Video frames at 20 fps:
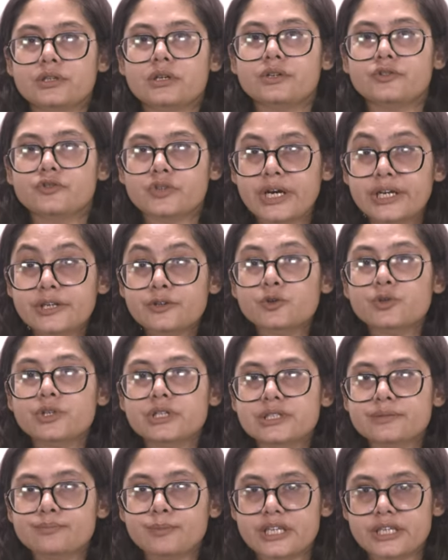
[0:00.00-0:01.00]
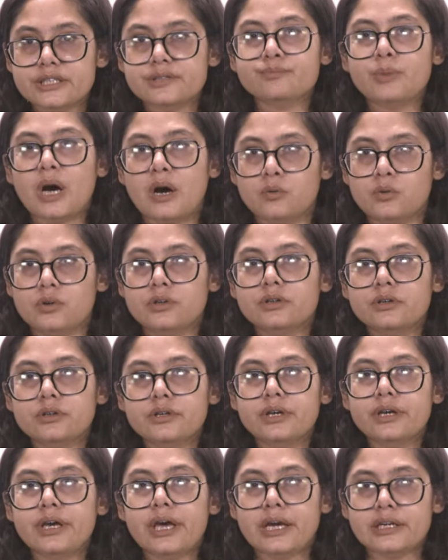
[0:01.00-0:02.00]
try to displace power
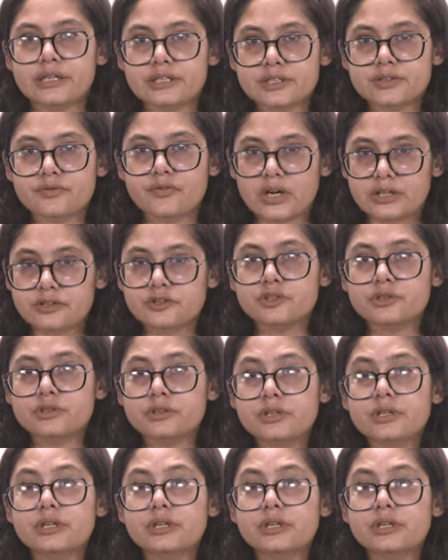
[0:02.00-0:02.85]
and its function